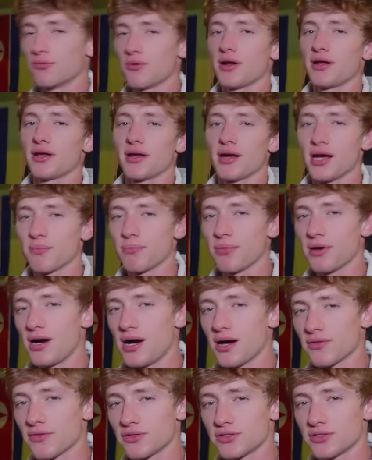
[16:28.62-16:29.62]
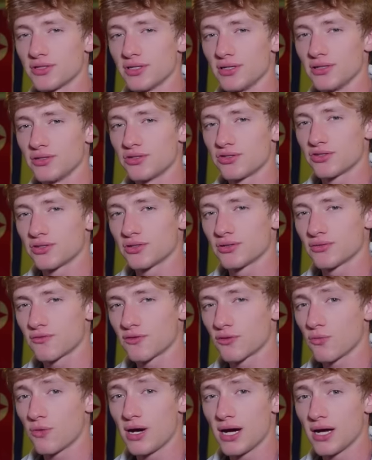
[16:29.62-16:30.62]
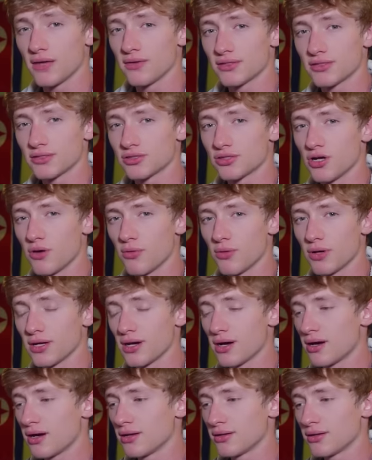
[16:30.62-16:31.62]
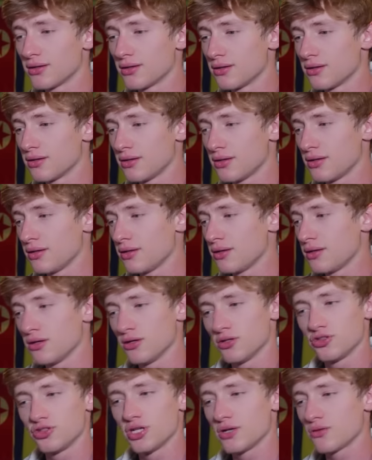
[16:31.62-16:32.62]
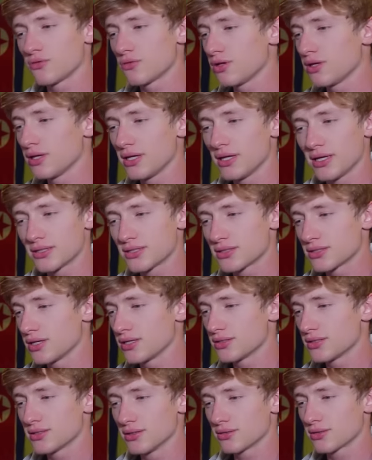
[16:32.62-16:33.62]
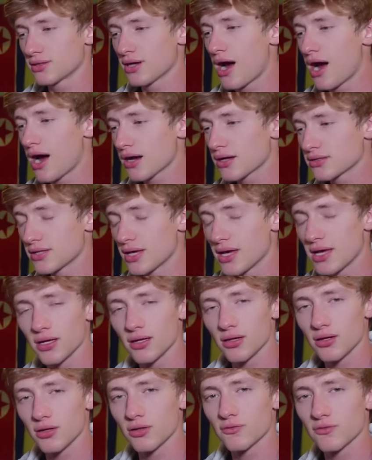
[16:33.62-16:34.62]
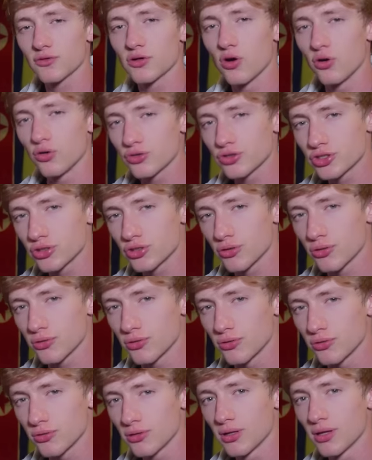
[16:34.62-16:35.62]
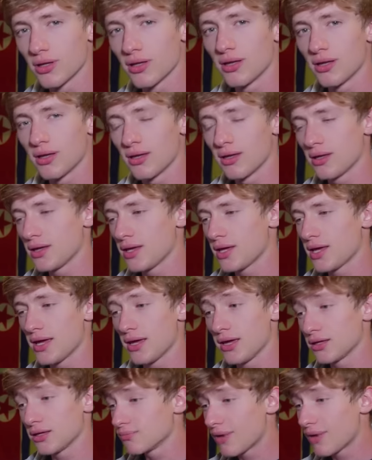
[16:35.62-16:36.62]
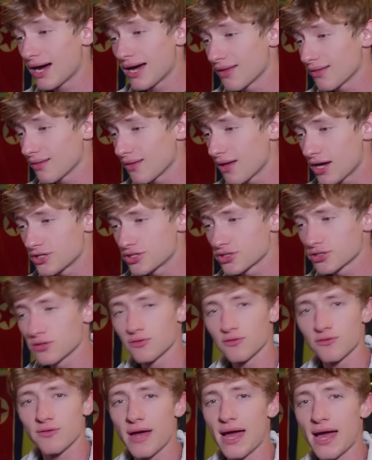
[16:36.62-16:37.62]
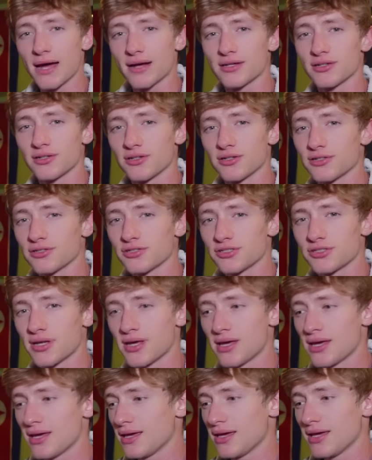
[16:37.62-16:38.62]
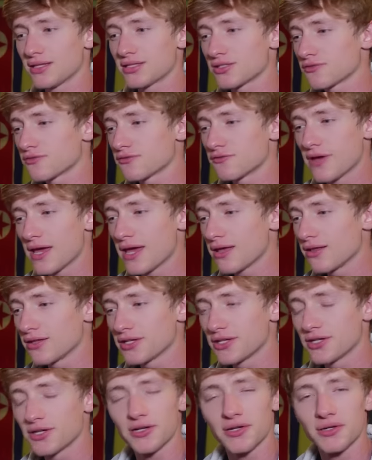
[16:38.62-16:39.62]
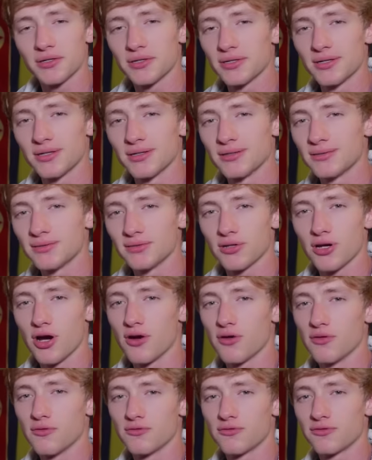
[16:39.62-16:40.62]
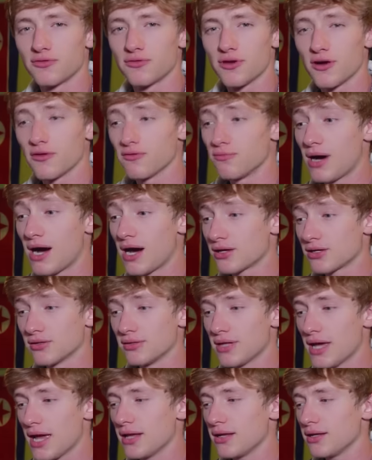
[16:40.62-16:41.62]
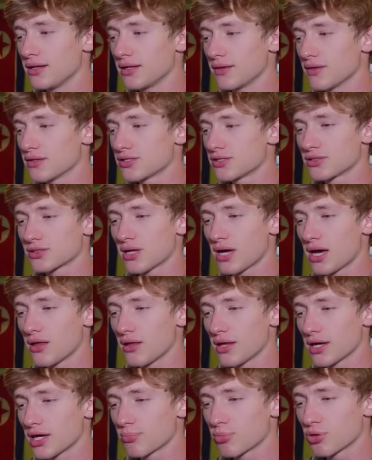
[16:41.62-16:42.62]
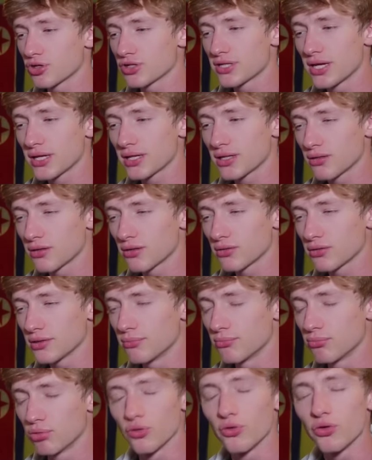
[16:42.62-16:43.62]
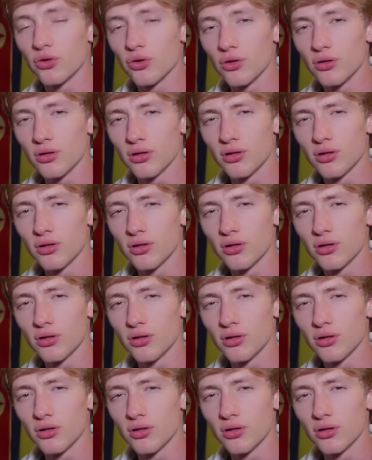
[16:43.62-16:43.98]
hypotheses for why this is going on. Generally, it's it's a cocktail of cultural and biological factors. It's a failure of of modern dating, and this is kind of like a particularly brutal